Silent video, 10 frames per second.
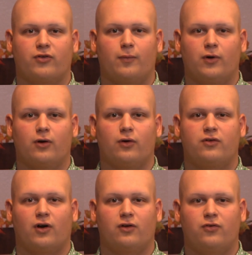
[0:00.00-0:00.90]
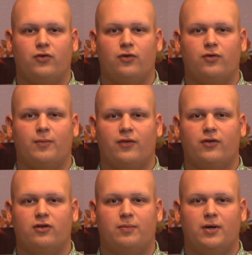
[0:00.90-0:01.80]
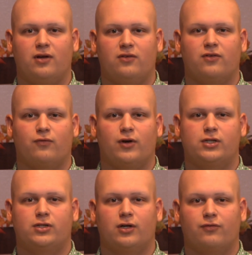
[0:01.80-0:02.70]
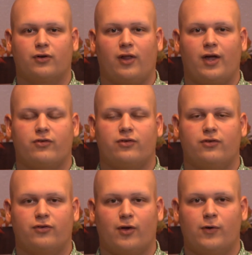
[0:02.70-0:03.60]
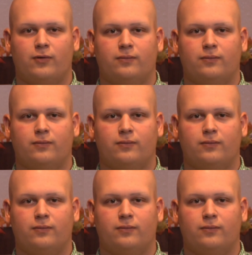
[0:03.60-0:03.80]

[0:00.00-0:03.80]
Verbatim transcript: Summer Earl talked to students about their experiences of registering for classes. Summer?